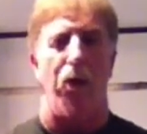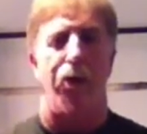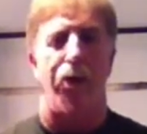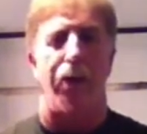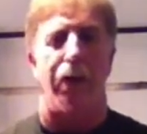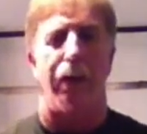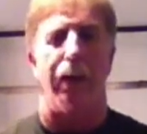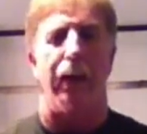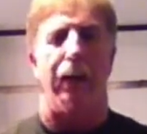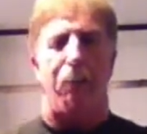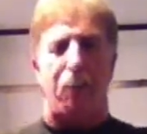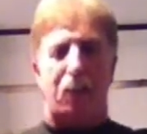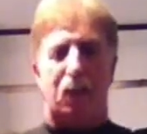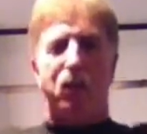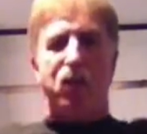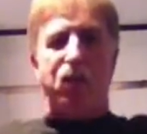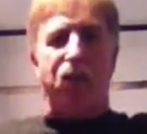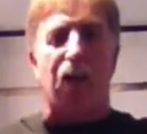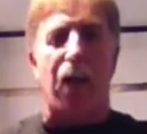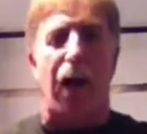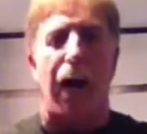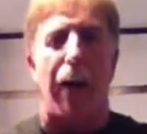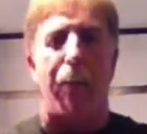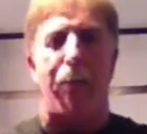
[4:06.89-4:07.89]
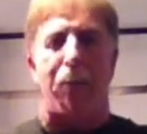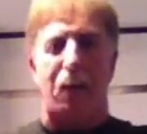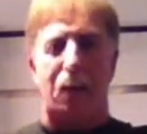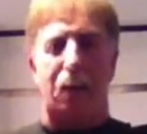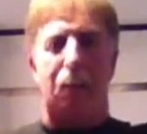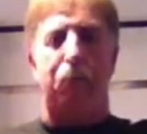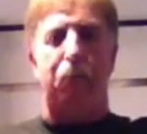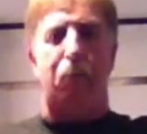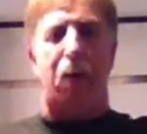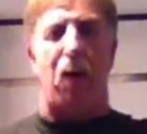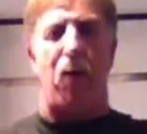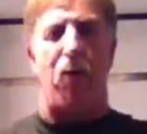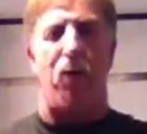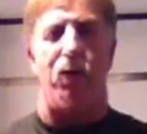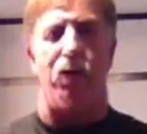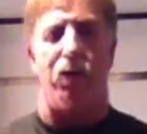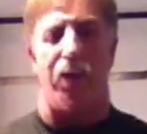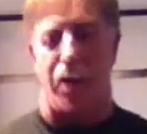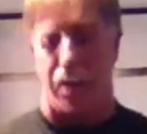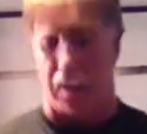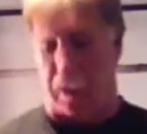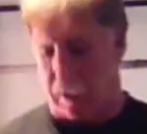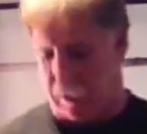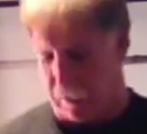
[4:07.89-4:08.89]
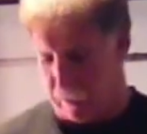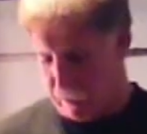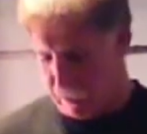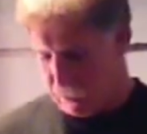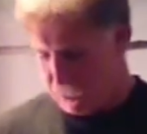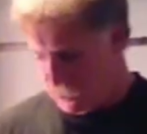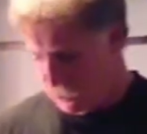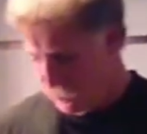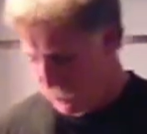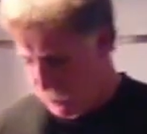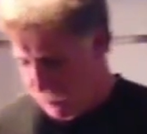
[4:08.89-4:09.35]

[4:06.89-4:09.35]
You cannot be sloppy and bouncing like this.